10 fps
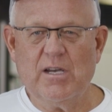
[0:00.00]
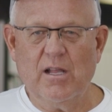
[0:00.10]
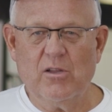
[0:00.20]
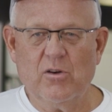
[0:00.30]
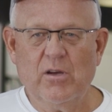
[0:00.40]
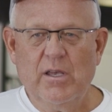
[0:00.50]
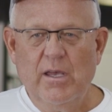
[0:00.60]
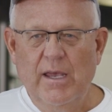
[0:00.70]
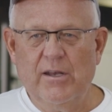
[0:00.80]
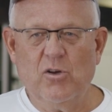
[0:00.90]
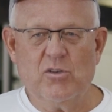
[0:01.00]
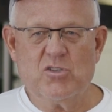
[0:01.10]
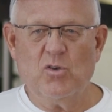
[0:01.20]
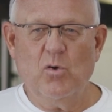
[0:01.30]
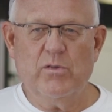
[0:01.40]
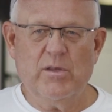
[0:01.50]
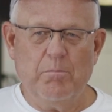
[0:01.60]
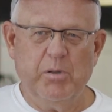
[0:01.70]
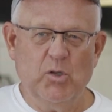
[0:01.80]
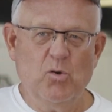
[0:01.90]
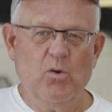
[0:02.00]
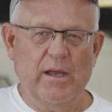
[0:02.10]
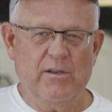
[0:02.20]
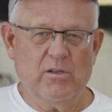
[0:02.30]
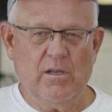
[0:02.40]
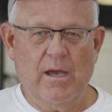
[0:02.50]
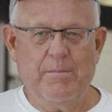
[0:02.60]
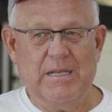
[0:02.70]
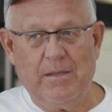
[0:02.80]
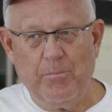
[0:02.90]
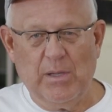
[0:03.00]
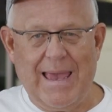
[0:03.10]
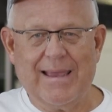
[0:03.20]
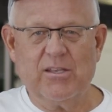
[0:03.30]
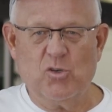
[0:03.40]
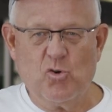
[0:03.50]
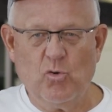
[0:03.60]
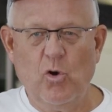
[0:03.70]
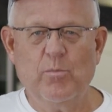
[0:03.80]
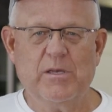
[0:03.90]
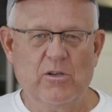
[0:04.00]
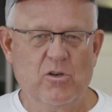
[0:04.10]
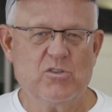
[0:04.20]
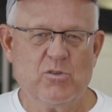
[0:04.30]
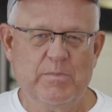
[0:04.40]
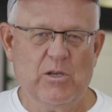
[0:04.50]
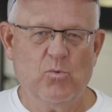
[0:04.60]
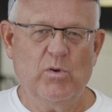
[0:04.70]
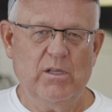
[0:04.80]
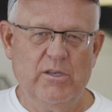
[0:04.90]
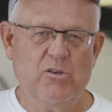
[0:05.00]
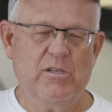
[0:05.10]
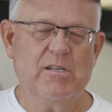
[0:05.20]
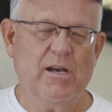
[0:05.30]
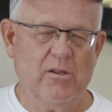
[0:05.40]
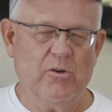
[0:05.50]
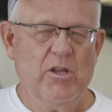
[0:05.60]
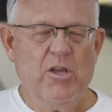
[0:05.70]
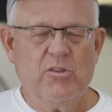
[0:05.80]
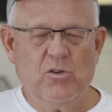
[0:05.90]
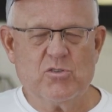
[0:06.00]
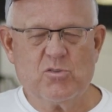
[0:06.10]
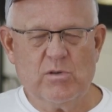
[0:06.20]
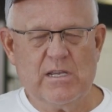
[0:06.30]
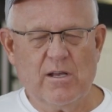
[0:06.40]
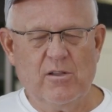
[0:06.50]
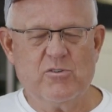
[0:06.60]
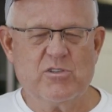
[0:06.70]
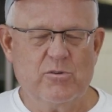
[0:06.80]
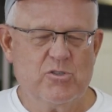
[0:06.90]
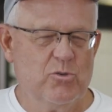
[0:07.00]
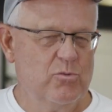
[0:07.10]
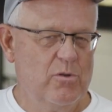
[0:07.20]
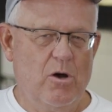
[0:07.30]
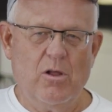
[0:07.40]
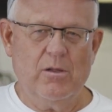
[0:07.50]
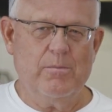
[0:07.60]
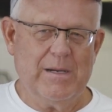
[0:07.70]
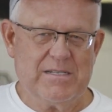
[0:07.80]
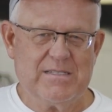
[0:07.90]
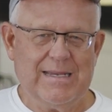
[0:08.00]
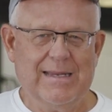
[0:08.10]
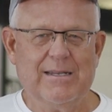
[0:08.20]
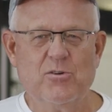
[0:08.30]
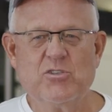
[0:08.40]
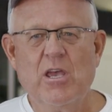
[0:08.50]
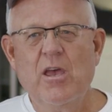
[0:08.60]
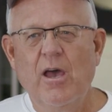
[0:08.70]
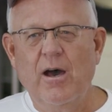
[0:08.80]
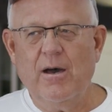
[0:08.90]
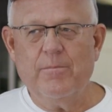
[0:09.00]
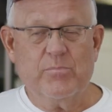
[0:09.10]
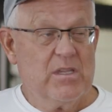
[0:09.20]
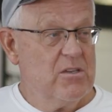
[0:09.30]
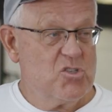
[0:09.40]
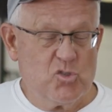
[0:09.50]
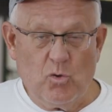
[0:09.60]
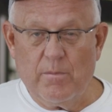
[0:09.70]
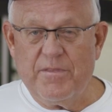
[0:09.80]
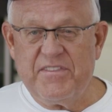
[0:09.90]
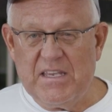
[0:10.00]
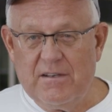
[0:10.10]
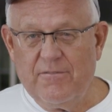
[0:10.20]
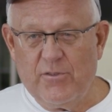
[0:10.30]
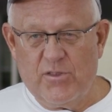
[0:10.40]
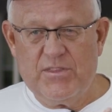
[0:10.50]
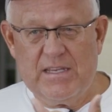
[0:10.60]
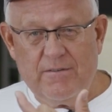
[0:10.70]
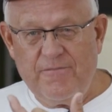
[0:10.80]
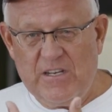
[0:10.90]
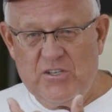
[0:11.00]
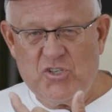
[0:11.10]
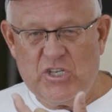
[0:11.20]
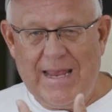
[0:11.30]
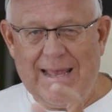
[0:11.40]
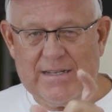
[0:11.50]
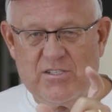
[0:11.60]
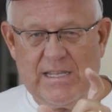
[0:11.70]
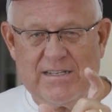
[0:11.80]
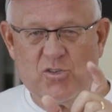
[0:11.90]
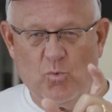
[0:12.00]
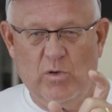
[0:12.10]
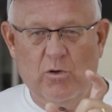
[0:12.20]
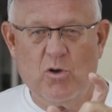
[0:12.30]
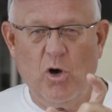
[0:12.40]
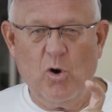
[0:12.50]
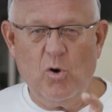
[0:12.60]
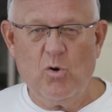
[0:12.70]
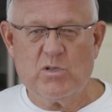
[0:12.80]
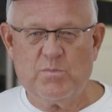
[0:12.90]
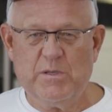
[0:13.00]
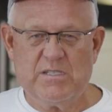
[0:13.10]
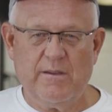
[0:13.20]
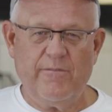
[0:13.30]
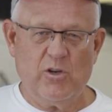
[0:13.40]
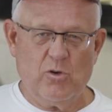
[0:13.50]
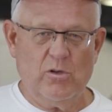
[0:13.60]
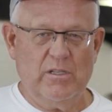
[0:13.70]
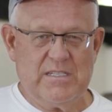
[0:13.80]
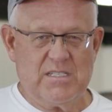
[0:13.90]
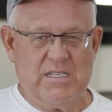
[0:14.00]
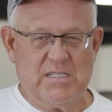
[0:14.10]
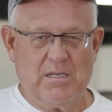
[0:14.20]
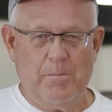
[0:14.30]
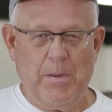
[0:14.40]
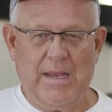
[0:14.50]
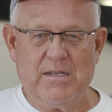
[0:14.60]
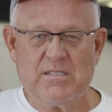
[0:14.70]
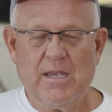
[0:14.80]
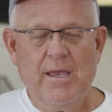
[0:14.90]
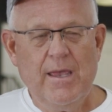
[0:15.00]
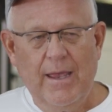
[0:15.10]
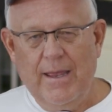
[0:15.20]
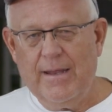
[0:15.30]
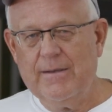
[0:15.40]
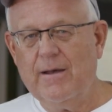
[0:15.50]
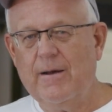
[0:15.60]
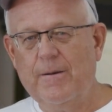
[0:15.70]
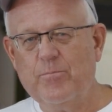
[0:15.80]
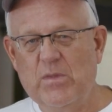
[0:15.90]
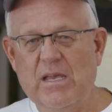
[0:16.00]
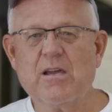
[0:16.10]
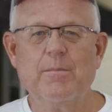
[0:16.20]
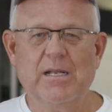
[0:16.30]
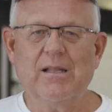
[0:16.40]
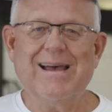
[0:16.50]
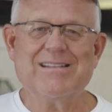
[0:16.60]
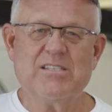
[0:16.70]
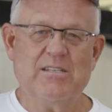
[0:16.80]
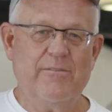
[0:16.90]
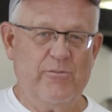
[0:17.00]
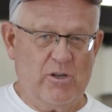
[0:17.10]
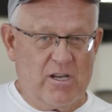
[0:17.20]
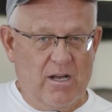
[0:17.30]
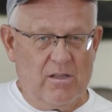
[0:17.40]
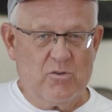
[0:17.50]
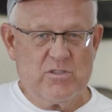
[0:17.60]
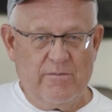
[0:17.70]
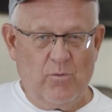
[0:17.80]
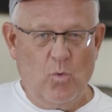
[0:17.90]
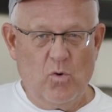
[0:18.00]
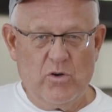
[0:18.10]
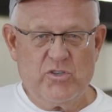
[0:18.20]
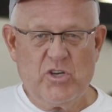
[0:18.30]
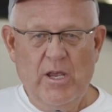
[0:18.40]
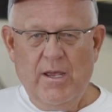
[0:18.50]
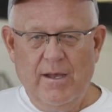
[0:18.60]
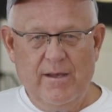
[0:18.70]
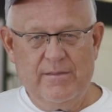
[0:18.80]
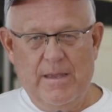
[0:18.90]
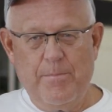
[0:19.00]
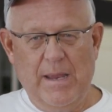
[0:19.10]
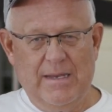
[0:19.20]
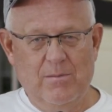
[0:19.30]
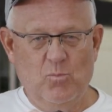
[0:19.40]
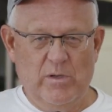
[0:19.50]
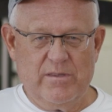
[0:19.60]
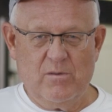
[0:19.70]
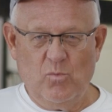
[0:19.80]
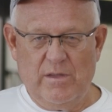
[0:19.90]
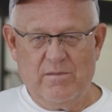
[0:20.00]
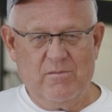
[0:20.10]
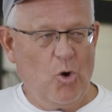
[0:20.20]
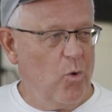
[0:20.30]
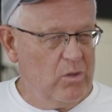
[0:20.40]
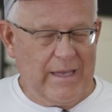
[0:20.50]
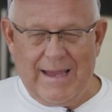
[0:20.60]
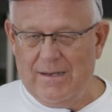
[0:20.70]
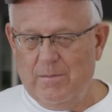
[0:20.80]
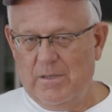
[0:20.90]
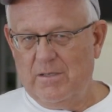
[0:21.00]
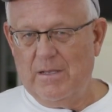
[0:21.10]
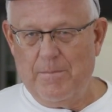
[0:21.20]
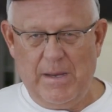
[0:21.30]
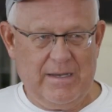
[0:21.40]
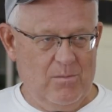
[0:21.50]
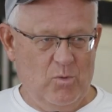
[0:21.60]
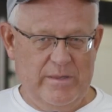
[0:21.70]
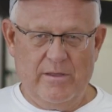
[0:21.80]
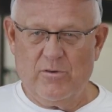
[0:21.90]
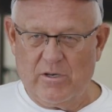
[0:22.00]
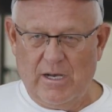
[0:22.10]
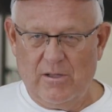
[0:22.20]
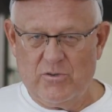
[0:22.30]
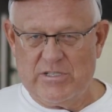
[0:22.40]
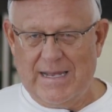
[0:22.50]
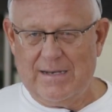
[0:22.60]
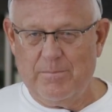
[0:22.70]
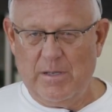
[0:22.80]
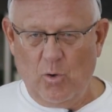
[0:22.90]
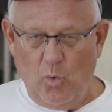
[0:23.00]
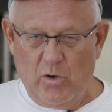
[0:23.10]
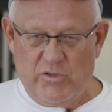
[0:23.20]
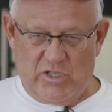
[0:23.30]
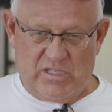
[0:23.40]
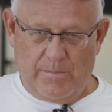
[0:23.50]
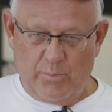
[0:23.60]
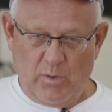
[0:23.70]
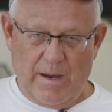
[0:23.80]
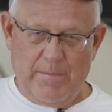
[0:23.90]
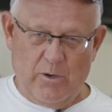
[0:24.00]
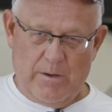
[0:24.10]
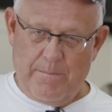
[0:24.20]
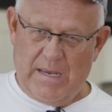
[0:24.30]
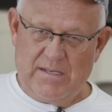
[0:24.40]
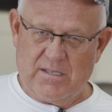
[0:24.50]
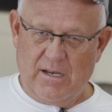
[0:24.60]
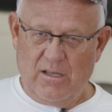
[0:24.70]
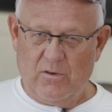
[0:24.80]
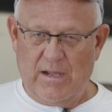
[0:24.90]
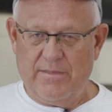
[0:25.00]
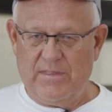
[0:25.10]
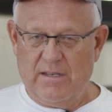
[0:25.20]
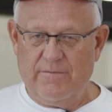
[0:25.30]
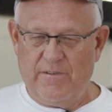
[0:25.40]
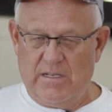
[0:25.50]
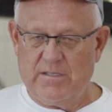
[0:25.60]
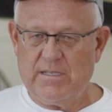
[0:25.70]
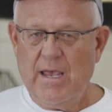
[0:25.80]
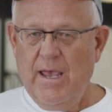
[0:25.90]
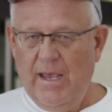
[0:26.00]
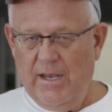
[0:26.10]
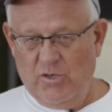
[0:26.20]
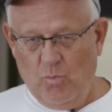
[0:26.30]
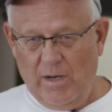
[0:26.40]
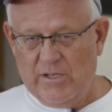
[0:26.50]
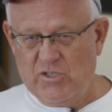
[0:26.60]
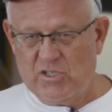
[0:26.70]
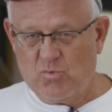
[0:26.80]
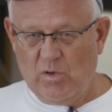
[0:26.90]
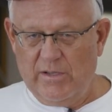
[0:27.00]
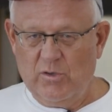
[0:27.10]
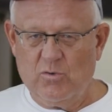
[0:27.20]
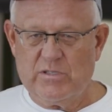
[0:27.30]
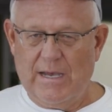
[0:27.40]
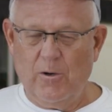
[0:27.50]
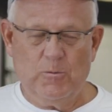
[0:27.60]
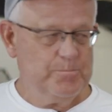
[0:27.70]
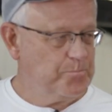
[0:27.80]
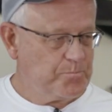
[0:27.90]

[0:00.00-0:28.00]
color and also the blue and I mean the black and chrome can also be a really good color. Those three colors are two all of my standouts. Um, storm thin thin fin shads. That's a real coho specific early season baits, and um, they come in lots of different colors of orange. Uh, they paint them with with gold on them, and they paint them with other colors on them. But orange is the primary base color on thin fins, and you want to just run those out